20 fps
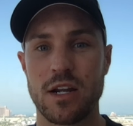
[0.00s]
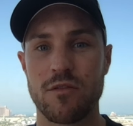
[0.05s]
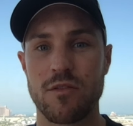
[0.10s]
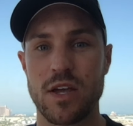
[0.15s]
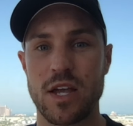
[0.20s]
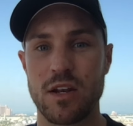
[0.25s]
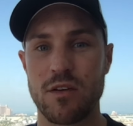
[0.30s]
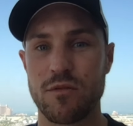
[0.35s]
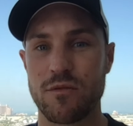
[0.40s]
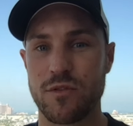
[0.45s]
of
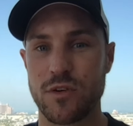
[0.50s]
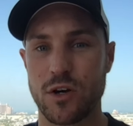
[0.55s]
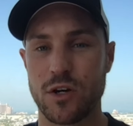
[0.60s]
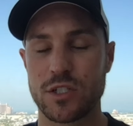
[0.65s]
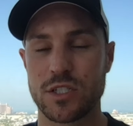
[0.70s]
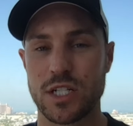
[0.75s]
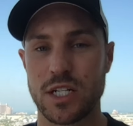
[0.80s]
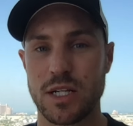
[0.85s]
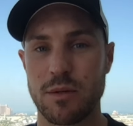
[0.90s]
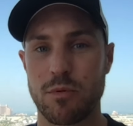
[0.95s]

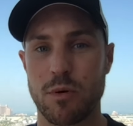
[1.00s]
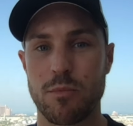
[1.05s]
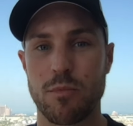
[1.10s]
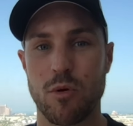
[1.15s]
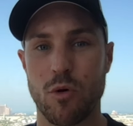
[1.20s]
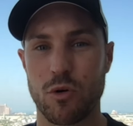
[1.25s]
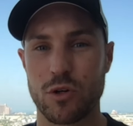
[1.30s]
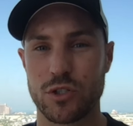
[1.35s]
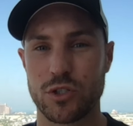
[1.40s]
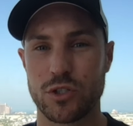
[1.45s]
inversely
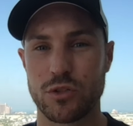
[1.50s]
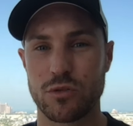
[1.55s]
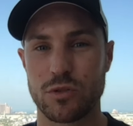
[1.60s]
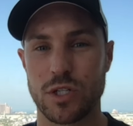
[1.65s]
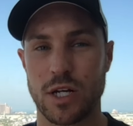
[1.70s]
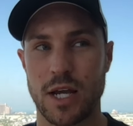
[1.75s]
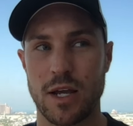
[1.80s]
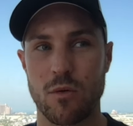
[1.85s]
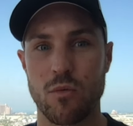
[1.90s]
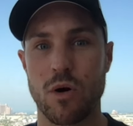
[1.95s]
proportional
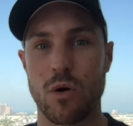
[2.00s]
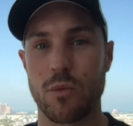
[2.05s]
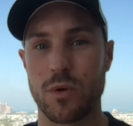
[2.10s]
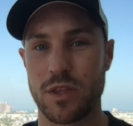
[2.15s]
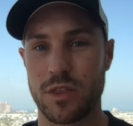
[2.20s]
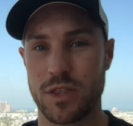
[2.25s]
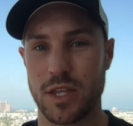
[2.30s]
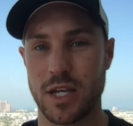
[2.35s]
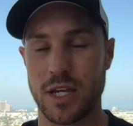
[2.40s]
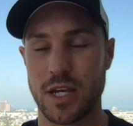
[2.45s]
to what we
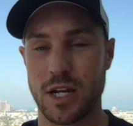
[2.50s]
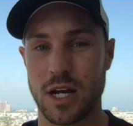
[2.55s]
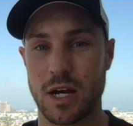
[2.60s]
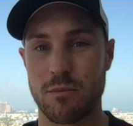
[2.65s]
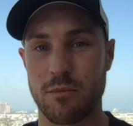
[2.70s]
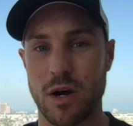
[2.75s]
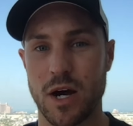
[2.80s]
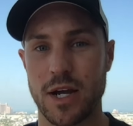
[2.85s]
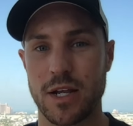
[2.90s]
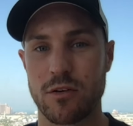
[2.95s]
think in our
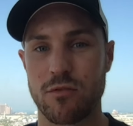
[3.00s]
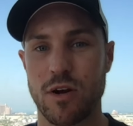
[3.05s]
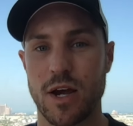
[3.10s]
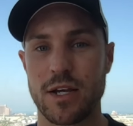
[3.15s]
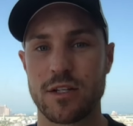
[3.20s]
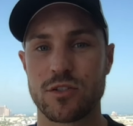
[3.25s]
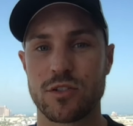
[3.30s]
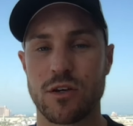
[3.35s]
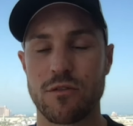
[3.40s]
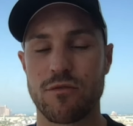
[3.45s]
mind,
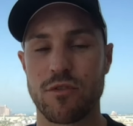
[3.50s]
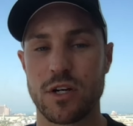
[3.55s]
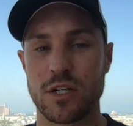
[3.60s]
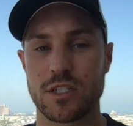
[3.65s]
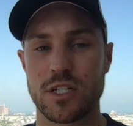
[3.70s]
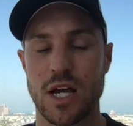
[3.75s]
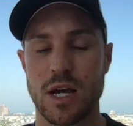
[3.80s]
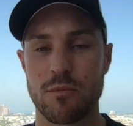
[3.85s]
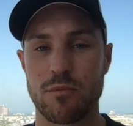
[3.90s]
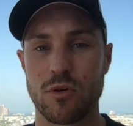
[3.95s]
right? So for
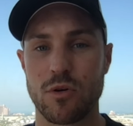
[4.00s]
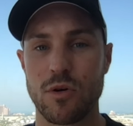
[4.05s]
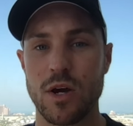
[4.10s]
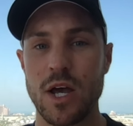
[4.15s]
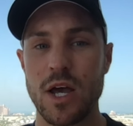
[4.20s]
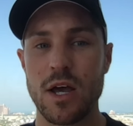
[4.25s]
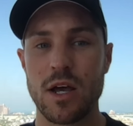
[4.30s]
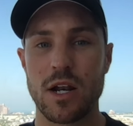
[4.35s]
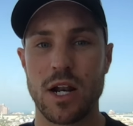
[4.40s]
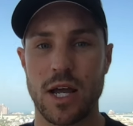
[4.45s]
example,
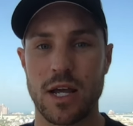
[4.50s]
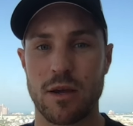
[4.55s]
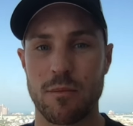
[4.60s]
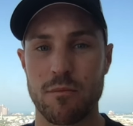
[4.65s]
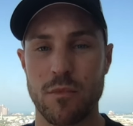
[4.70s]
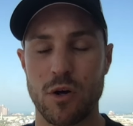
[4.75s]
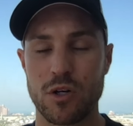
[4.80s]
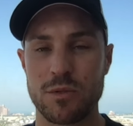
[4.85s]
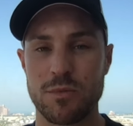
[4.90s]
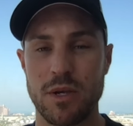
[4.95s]

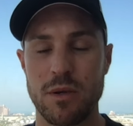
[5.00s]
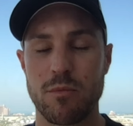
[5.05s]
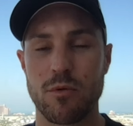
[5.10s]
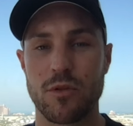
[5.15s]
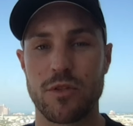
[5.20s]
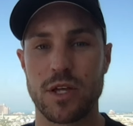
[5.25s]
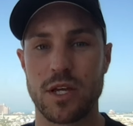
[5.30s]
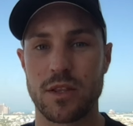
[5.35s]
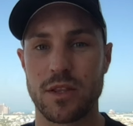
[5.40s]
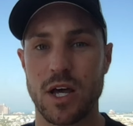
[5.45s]
most people
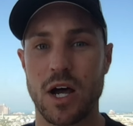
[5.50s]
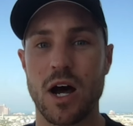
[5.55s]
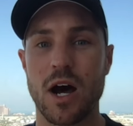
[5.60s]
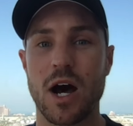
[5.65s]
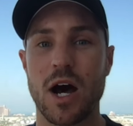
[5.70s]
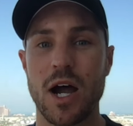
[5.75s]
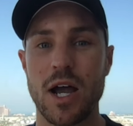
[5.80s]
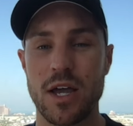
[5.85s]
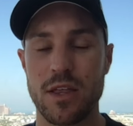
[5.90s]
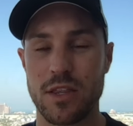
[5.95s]
think the
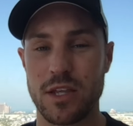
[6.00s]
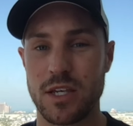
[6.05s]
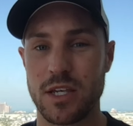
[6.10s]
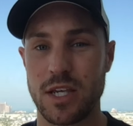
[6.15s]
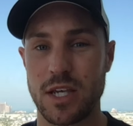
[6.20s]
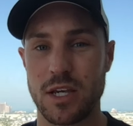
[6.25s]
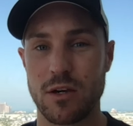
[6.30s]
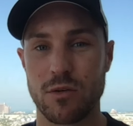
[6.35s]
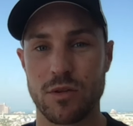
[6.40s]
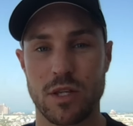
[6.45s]
higher the
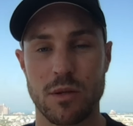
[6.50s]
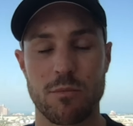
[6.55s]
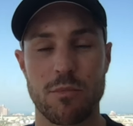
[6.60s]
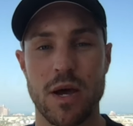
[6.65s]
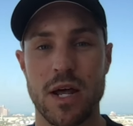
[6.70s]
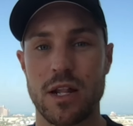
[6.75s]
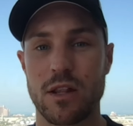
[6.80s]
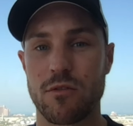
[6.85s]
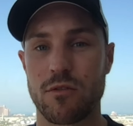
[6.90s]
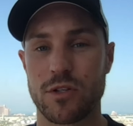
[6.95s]
yield, the
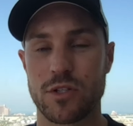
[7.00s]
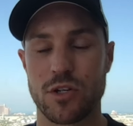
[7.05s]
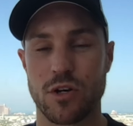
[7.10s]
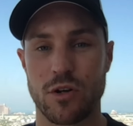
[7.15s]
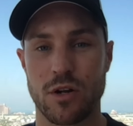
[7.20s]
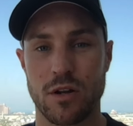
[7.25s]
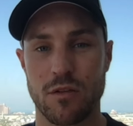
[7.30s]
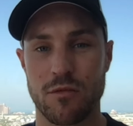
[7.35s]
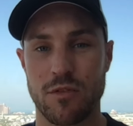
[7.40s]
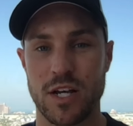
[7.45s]
better the return
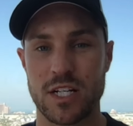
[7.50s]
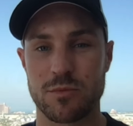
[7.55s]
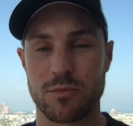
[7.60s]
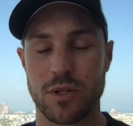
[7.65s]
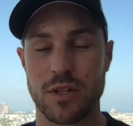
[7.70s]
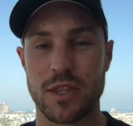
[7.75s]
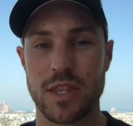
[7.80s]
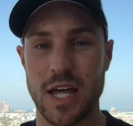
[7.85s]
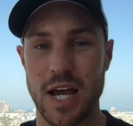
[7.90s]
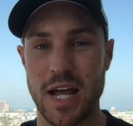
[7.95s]
on
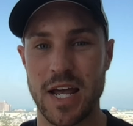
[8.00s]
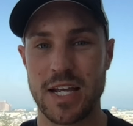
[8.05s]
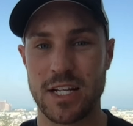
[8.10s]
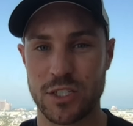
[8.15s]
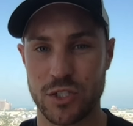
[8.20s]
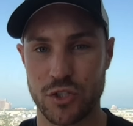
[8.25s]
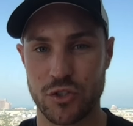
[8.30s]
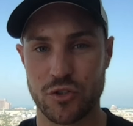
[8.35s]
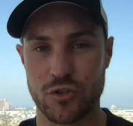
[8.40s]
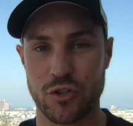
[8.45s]
investment. That
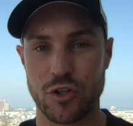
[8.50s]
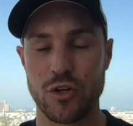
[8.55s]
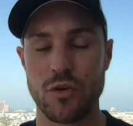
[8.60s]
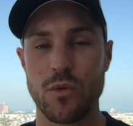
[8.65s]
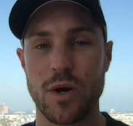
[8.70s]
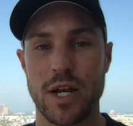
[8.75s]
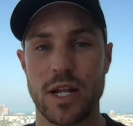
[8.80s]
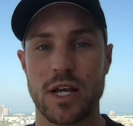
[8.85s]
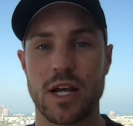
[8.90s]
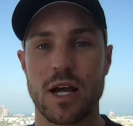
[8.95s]
is true
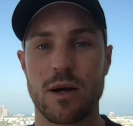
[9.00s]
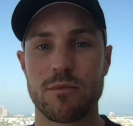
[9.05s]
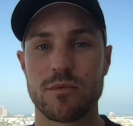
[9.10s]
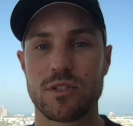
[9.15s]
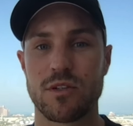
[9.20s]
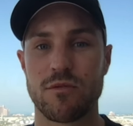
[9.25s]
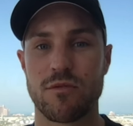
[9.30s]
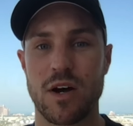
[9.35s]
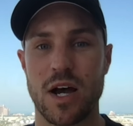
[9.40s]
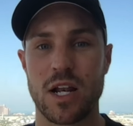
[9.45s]
when it comes
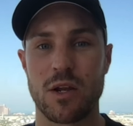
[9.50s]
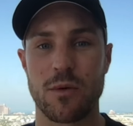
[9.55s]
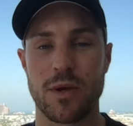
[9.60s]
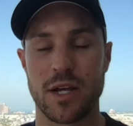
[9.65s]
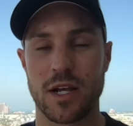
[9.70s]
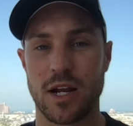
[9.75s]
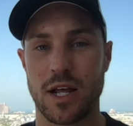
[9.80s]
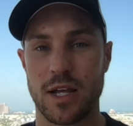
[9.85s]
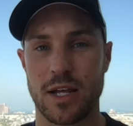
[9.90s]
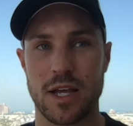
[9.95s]
to
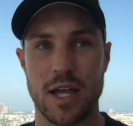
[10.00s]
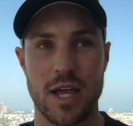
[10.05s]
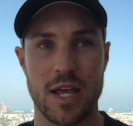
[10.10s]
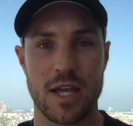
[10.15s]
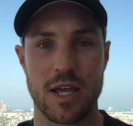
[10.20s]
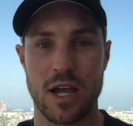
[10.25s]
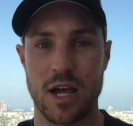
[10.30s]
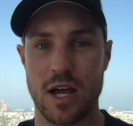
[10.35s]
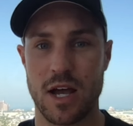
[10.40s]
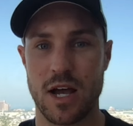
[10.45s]
valuing
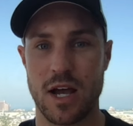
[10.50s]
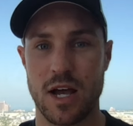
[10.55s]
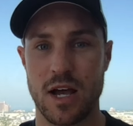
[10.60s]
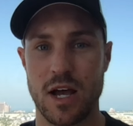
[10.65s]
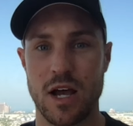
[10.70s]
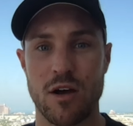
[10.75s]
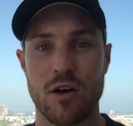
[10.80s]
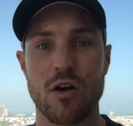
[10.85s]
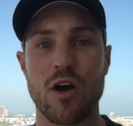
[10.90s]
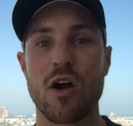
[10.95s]
a
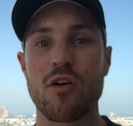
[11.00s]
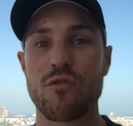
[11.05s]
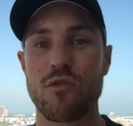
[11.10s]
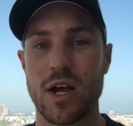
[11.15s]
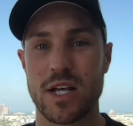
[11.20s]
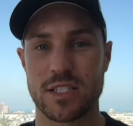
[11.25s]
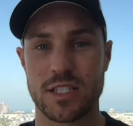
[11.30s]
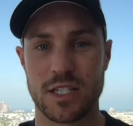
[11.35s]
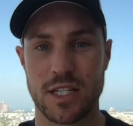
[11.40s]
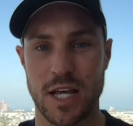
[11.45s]

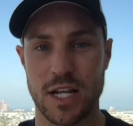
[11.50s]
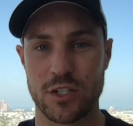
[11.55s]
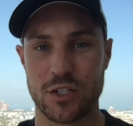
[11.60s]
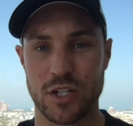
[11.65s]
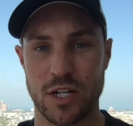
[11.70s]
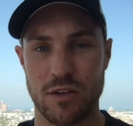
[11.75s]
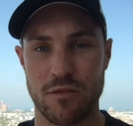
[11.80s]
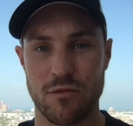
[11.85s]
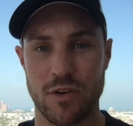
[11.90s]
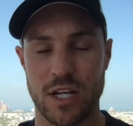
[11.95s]

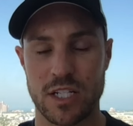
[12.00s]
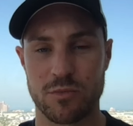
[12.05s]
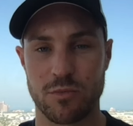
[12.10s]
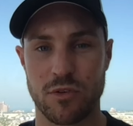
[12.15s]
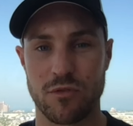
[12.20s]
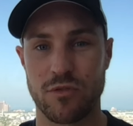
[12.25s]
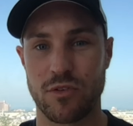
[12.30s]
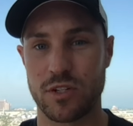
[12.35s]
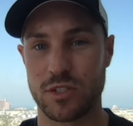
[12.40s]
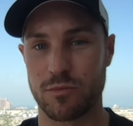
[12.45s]
residential
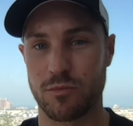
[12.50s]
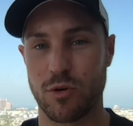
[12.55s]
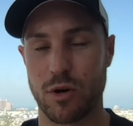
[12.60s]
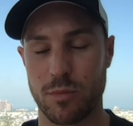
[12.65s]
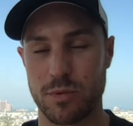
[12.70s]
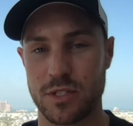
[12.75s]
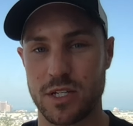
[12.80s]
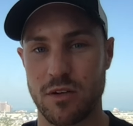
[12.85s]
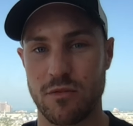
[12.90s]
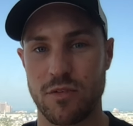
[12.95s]
investment for a
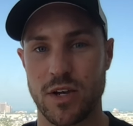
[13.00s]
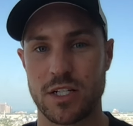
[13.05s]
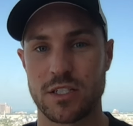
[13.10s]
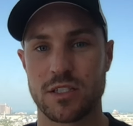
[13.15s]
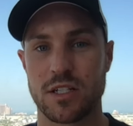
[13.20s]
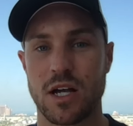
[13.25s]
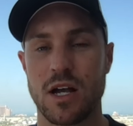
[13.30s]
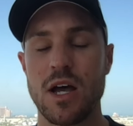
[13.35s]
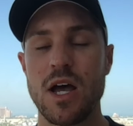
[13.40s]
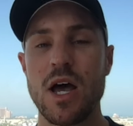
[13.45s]
property
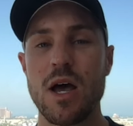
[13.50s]
investor.